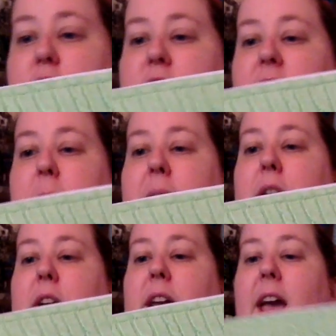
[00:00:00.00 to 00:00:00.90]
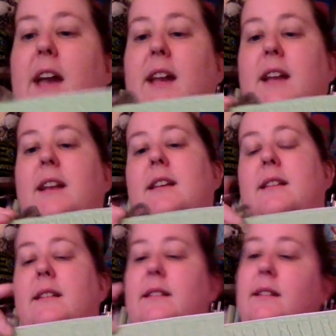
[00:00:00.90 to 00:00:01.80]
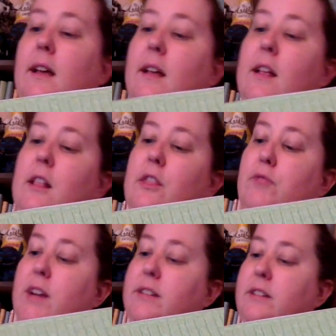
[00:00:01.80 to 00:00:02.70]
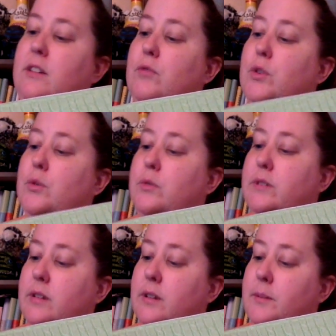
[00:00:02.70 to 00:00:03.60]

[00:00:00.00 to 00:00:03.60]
check them out. Again, it is the Rusted Root,